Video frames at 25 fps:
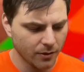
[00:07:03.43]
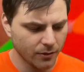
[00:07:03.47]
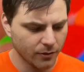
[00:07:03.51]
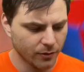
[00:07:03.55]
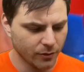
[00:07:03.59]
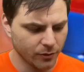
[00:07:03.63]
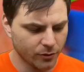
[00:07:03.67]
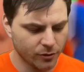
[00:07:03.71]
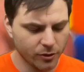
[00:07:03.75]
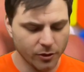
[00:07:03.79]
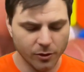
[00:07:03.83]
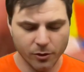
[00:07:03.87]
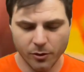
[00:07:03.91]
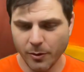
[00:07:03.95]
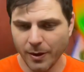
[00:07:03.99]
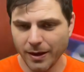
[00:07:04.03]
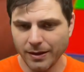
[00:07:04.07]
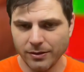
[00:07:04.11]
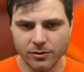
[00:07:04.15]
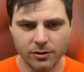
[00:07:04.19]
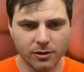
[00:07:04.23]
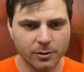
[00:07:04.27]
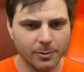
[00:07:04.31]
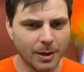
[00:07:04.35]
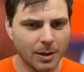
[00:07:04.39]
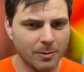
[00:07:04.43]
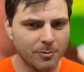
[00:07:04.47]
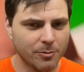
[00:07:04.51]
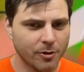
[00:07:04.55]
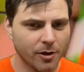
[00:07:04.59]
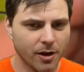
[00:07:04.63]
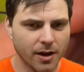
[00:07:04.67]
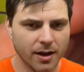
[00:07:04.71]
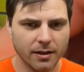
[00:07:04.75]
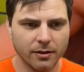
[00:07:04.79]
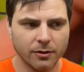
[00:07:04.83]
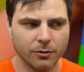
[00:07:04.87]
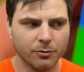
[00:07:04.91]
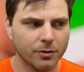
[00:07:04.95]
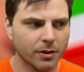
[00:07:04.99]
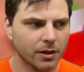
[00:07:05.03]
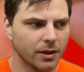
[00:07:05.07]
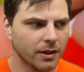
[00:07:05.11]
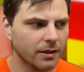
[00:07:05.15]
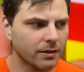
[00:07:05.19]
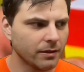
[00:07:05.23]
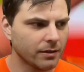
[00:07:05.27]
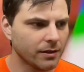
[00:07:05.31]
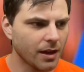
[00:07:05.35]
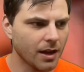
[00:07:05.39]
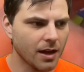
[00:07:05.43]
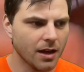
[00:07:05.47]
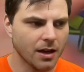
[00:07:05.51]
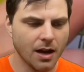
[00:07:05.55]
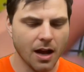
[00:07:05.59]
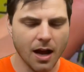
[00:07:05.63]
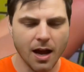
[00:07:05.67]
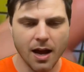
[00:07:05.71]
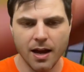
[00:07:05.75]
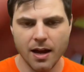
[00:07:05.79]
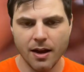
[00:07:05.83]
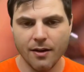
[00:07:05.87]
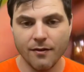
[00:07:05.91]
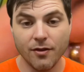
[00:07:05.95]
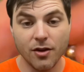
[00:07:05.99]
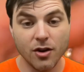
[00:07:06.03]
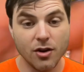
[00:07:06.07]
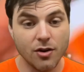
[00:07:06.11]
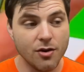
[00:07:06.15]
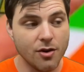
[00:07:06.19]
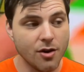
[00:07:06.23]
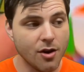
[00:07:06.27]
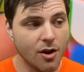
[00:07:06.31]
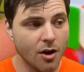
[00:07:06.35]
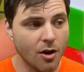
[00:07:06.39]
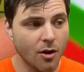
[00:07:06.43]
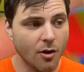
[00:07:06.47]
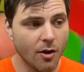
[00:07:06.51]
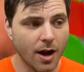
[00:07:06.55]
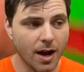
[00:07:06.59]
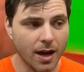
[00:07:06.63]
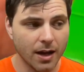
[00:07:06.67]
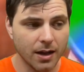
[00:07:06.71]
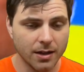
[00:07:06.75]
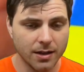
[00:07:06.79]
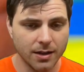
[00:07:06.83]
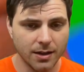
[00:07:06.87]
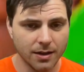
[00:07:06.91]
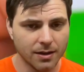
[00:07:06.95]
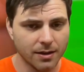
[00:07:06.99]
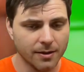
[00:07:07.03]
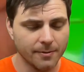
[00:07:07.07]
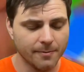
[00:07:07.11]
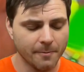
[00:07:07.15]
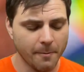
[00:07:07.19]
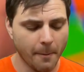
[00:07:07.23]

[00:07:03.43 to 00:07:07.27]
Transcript: So questions about price, release date, I have no idea.